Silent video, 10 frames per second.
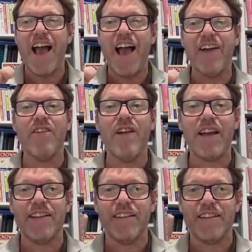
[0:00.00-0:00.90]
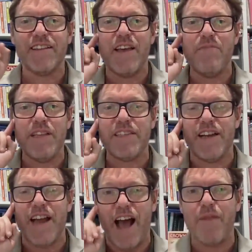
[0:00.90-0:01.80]
And I reckon they
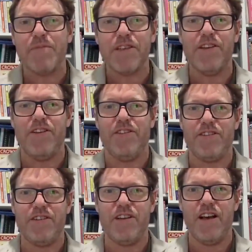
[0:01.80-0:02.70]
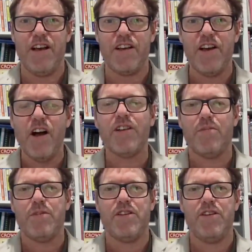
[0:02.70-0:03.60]
missed an absolute golden
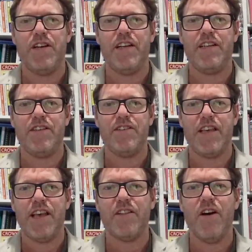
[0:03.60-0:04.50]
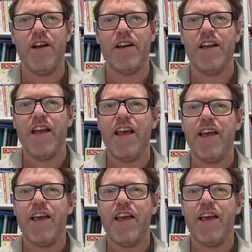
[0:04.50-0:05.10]
opportunity to use the headline,